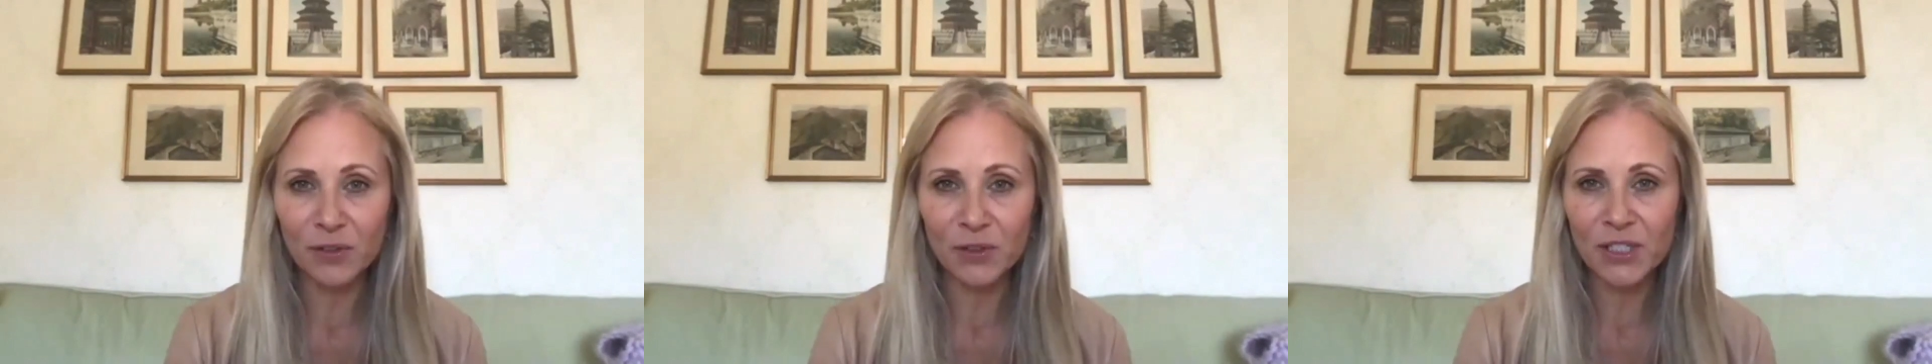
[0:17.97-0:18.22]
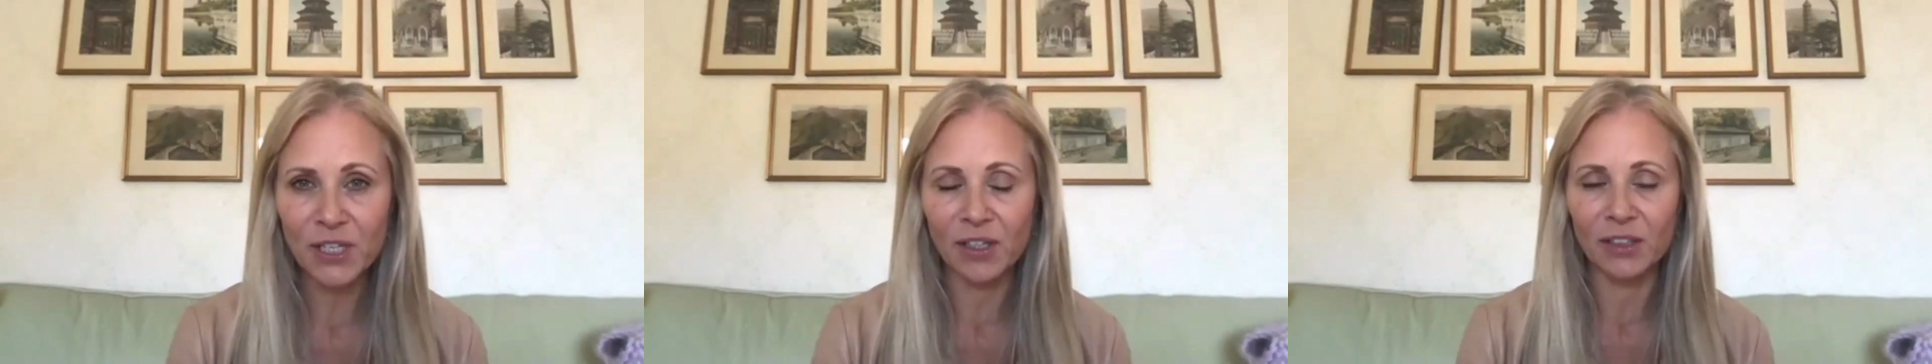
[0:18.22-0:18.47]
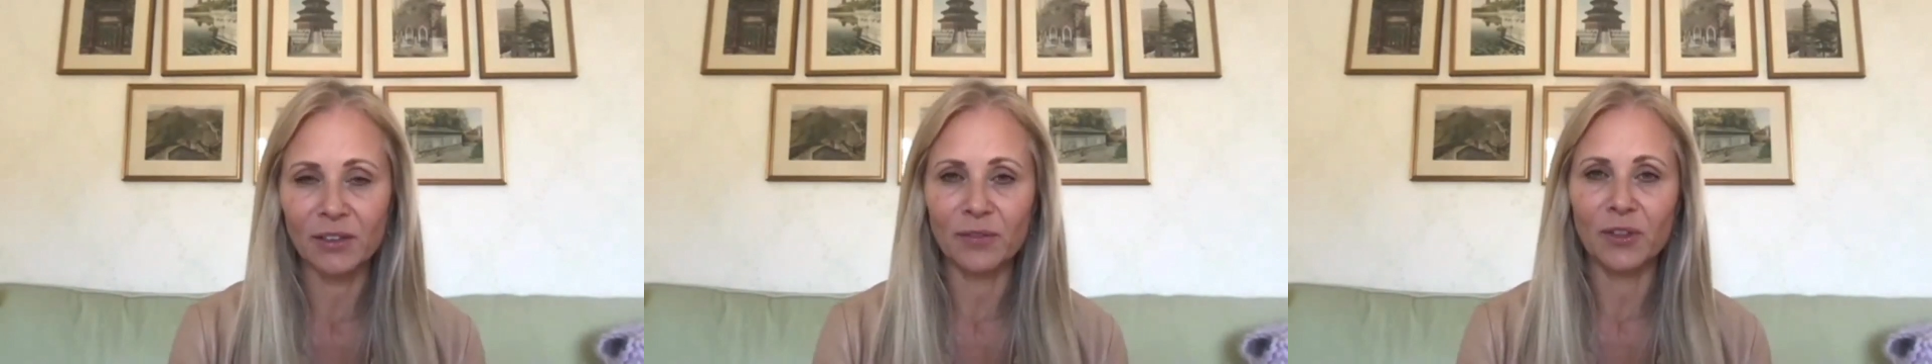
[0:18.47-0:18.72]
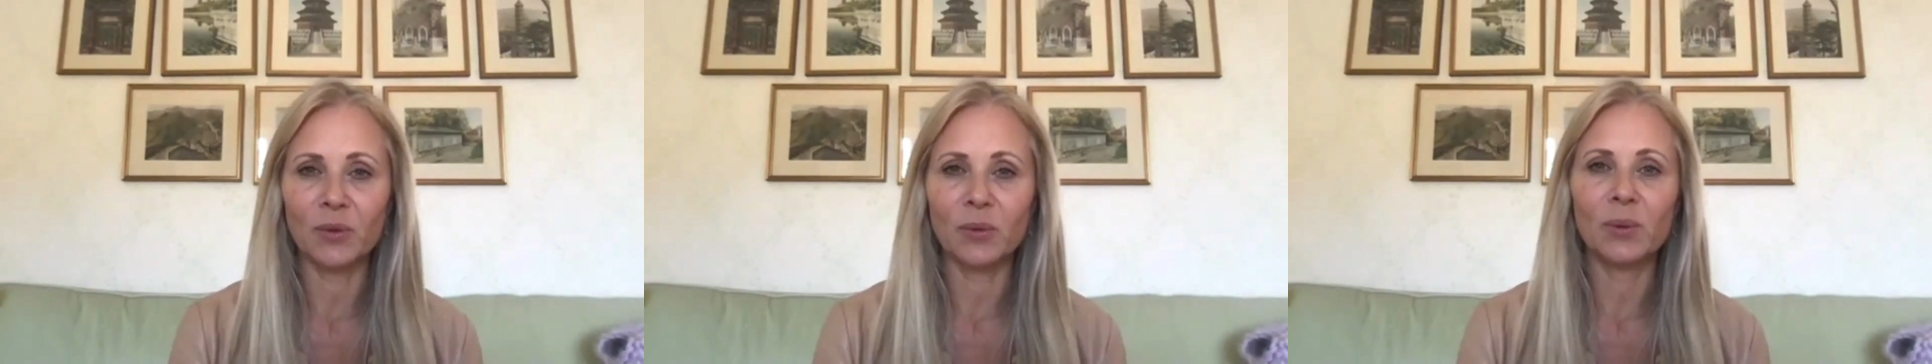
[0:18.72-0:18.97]
to all of you
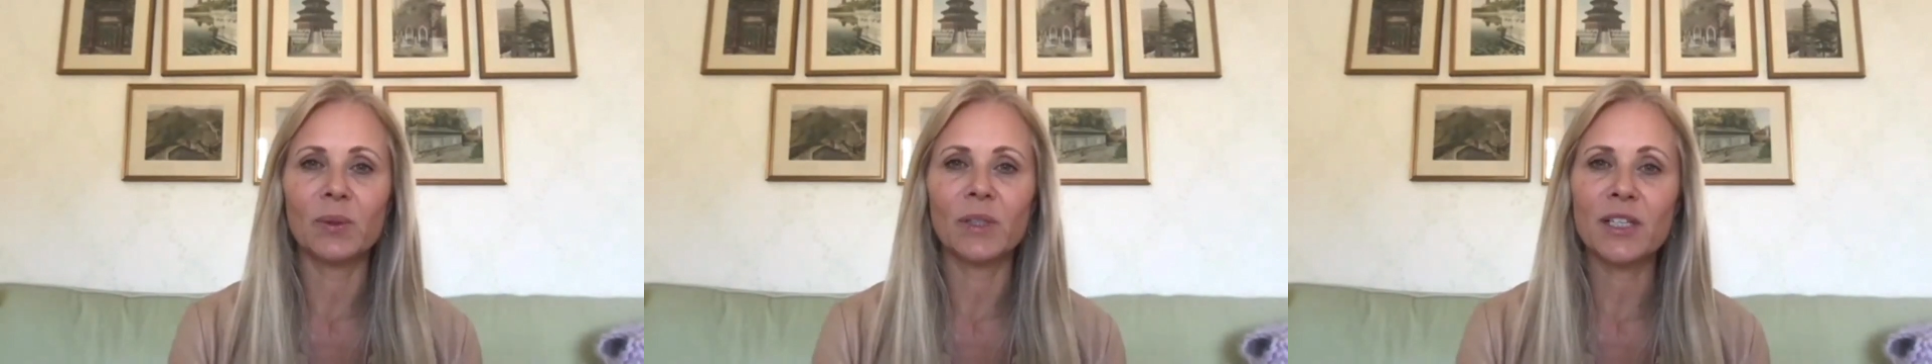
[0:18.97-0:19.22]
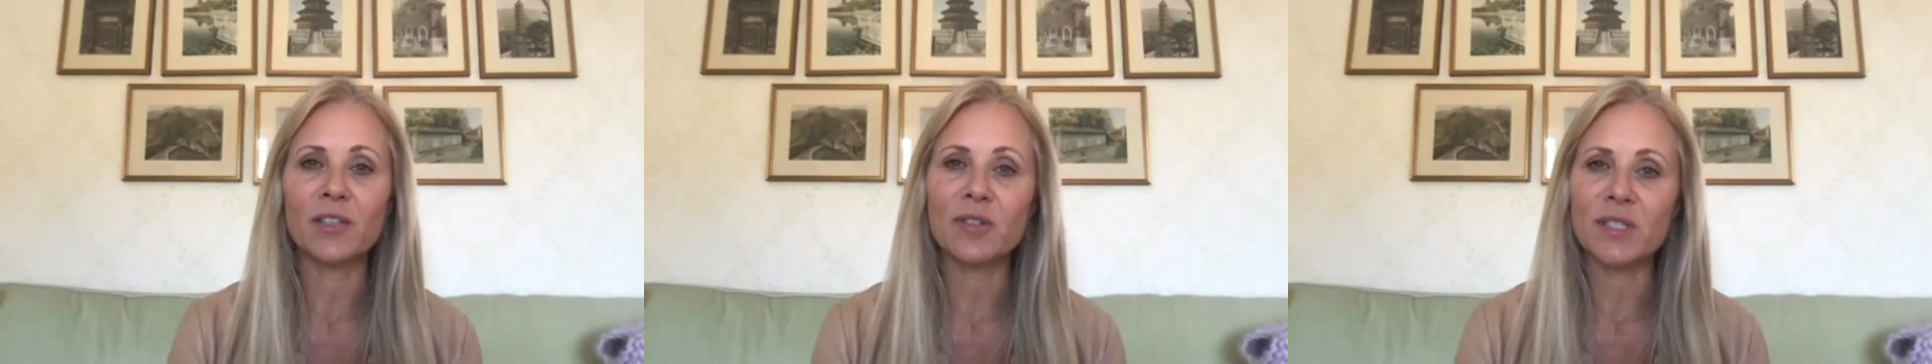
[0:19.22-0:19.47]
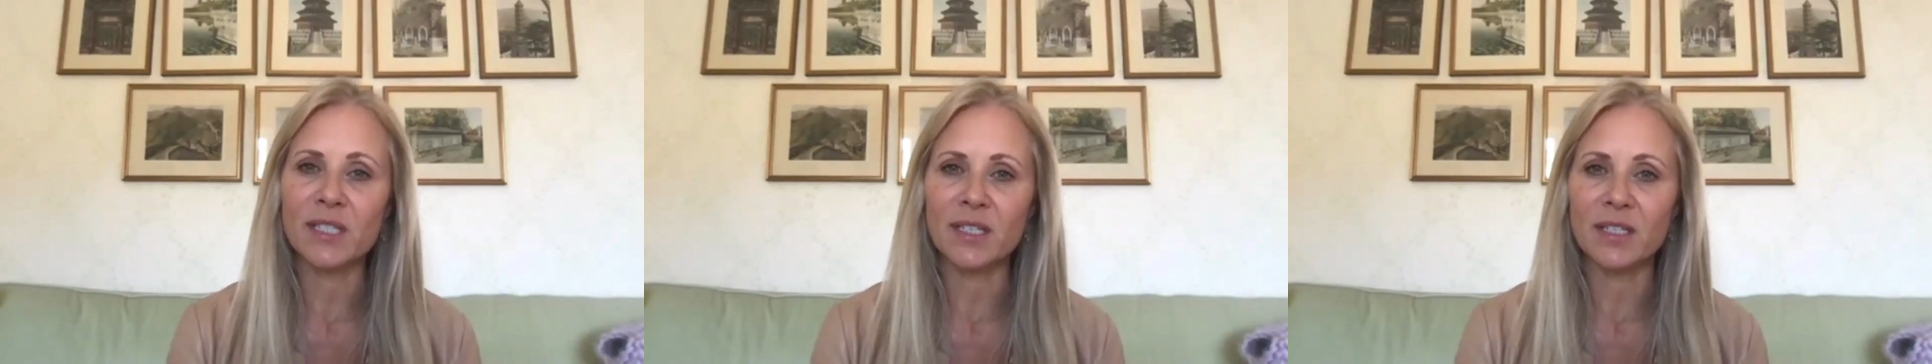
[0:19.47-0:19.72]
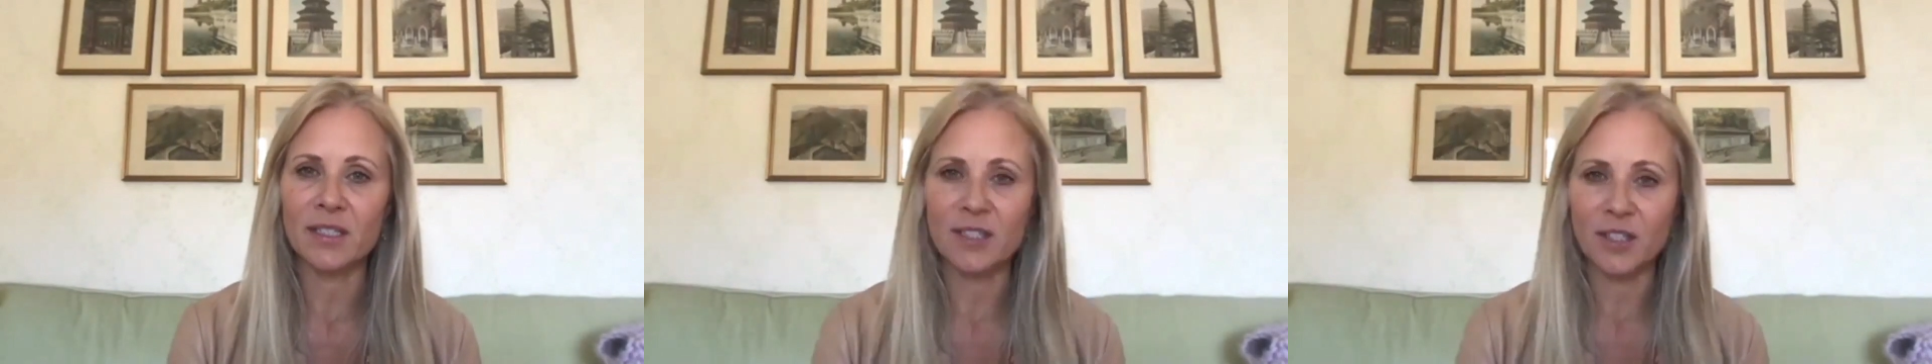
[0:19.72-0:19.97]
who are interested in
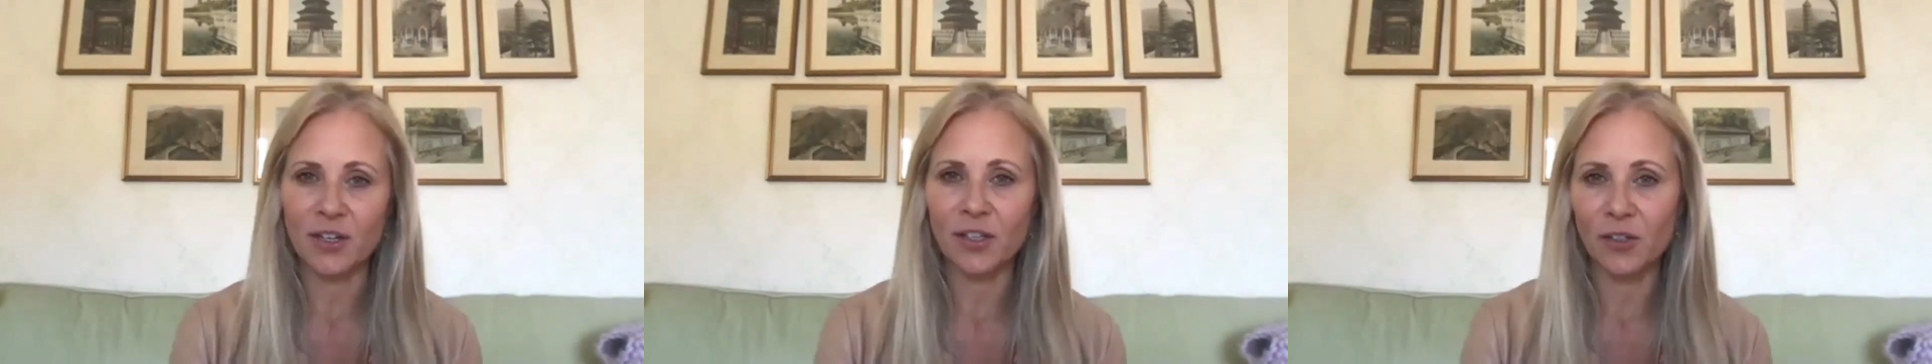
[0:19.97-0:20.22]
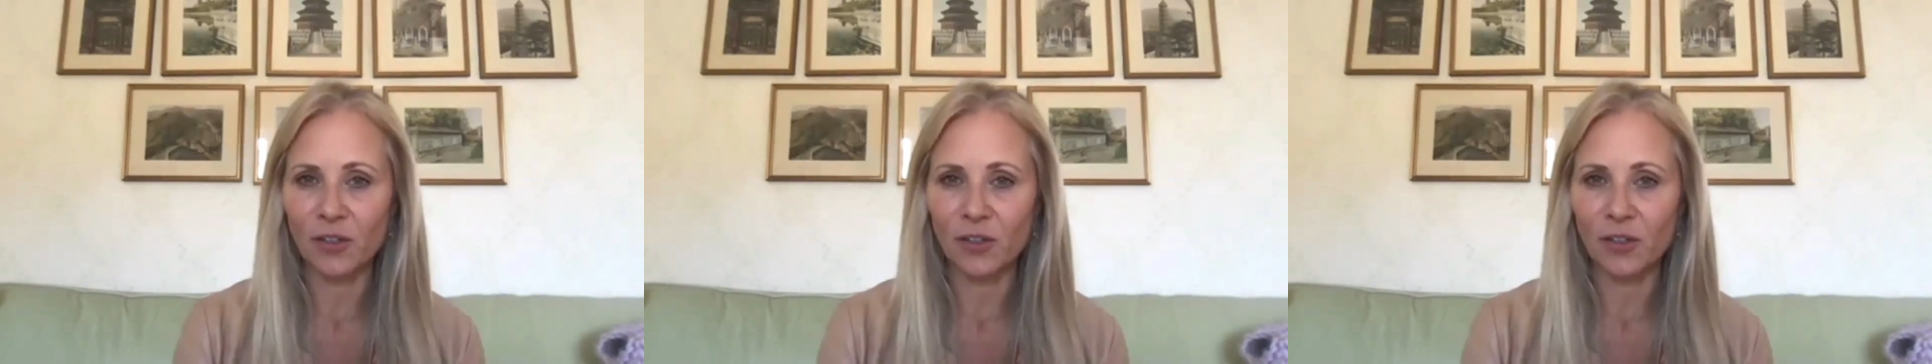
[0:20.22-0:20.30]
starting your